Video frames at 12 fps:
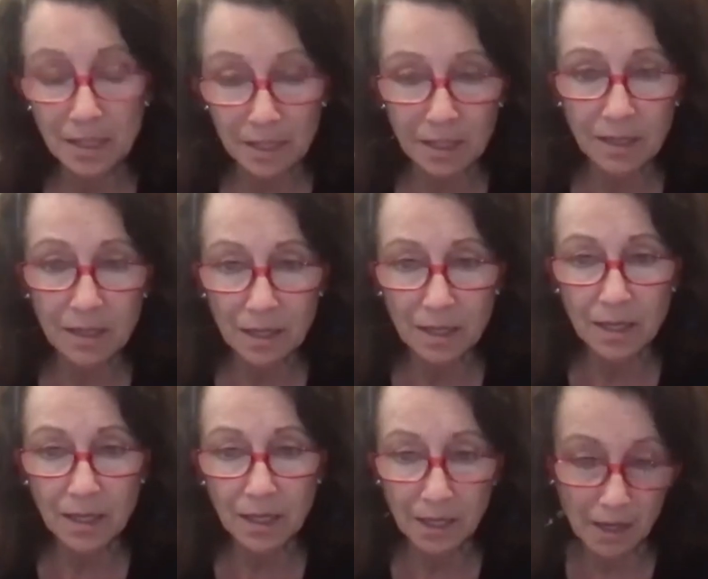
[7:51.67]
in
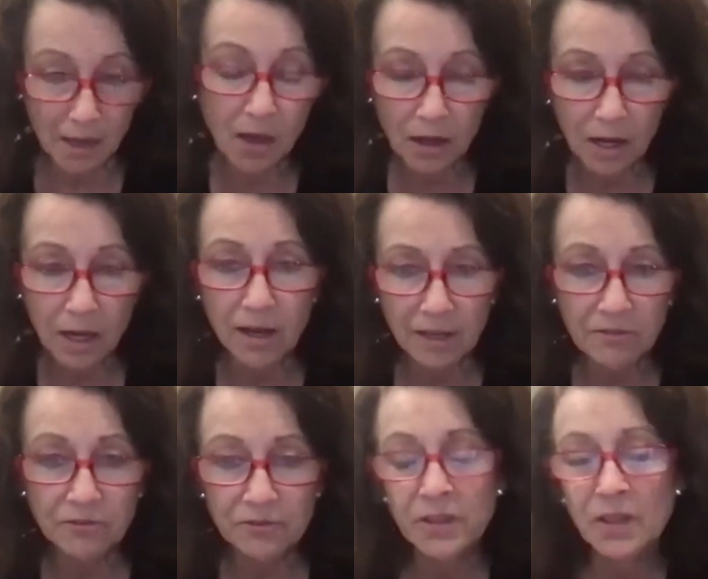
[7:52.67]
her
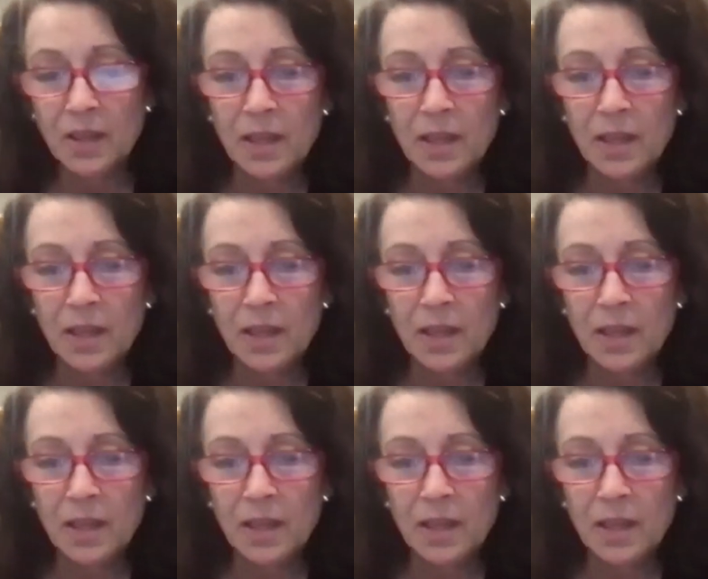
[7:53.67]
life.